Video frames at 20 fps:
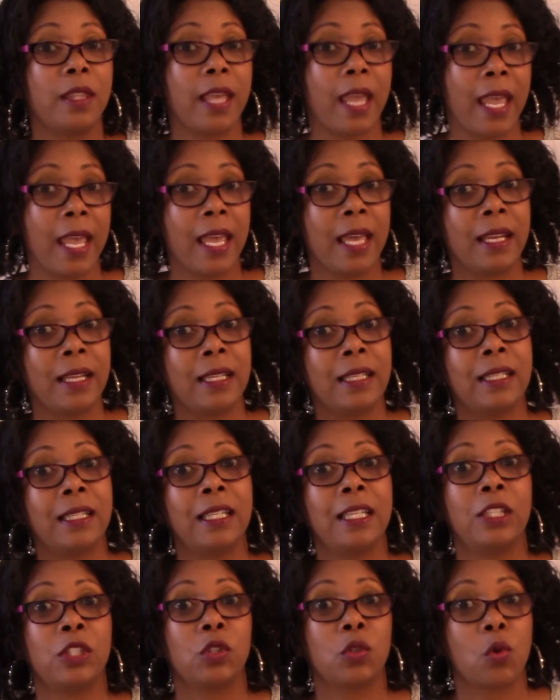Anna
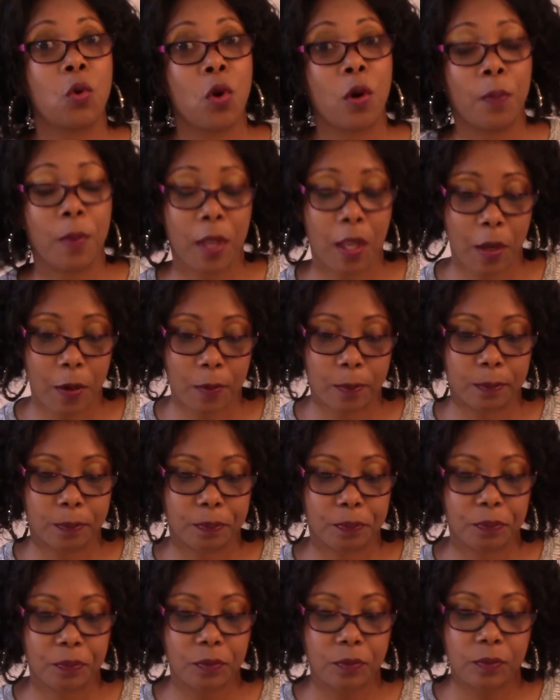and Scorpio.
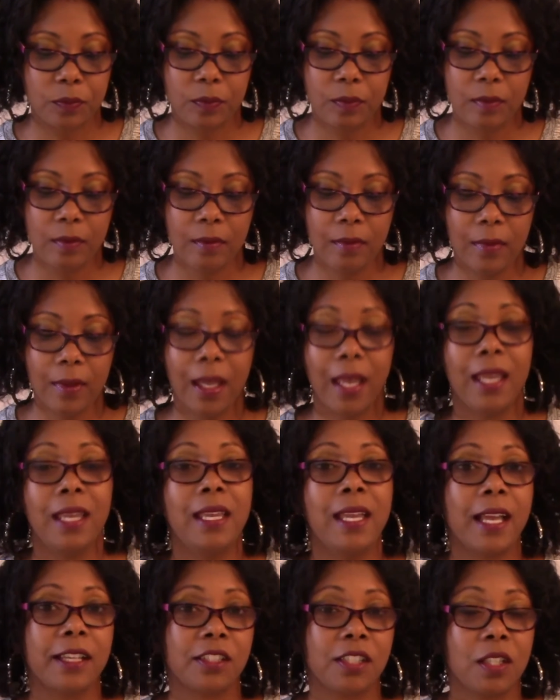And
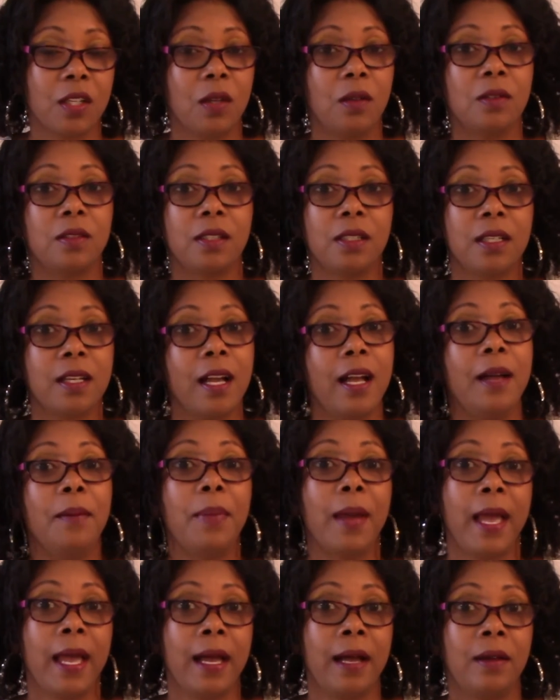he actually goes to the
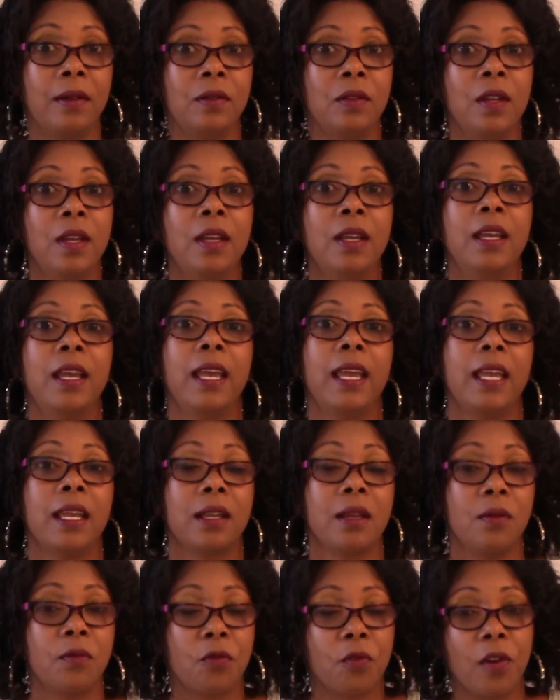compound
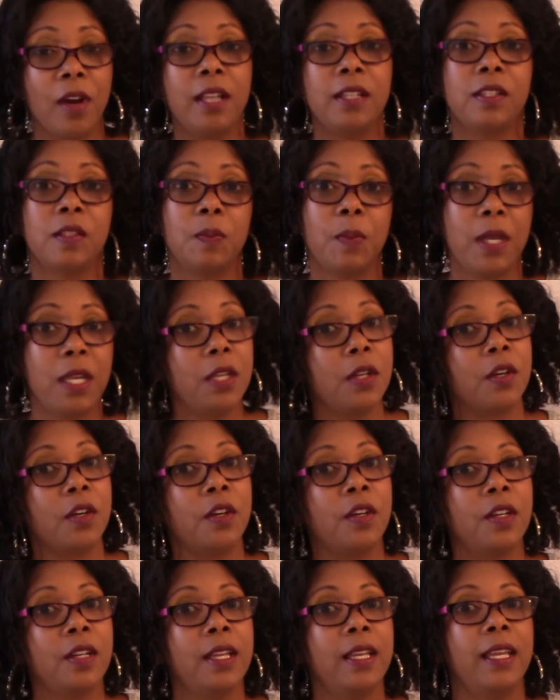and confronts
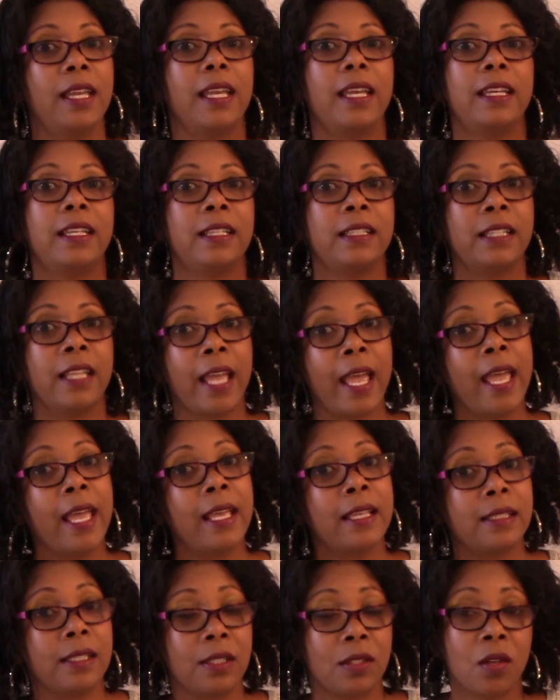Peter and
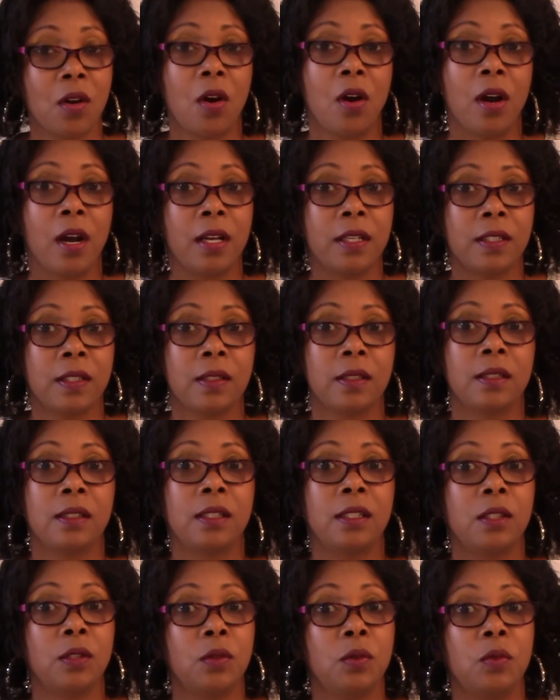has his guards
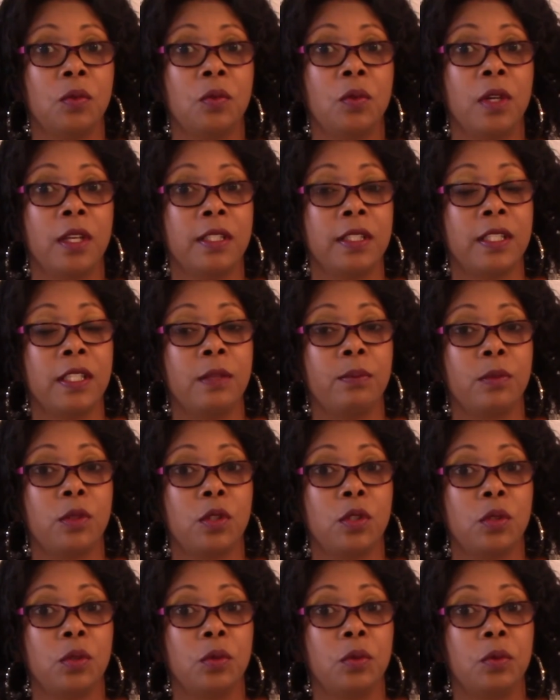to attempt
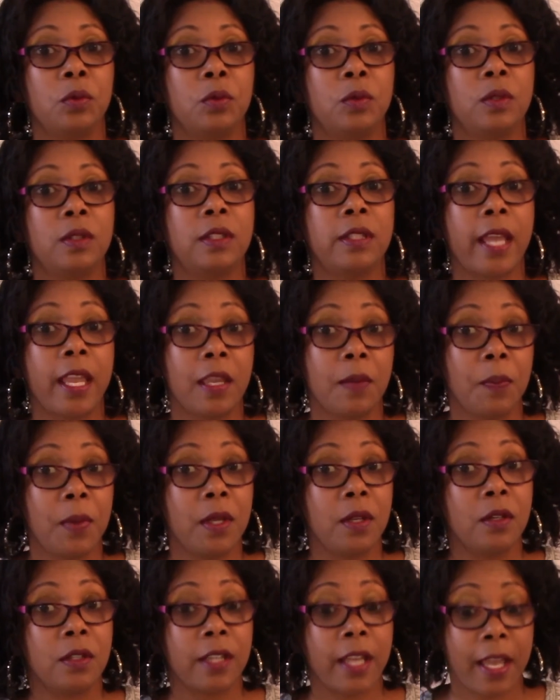to take
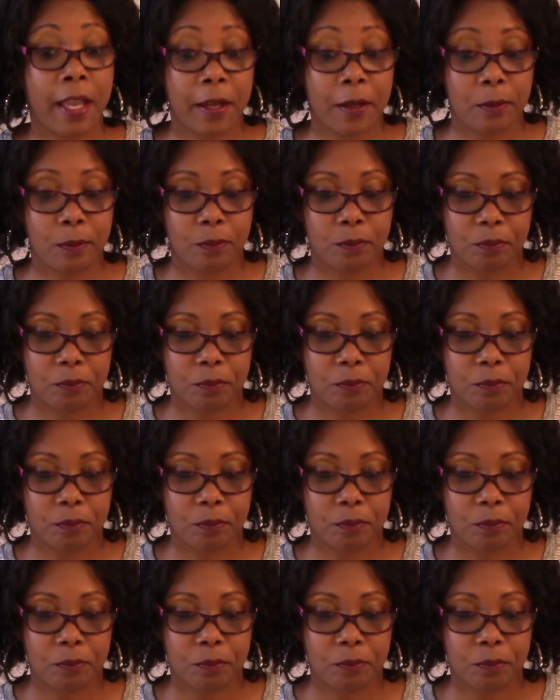Peter down.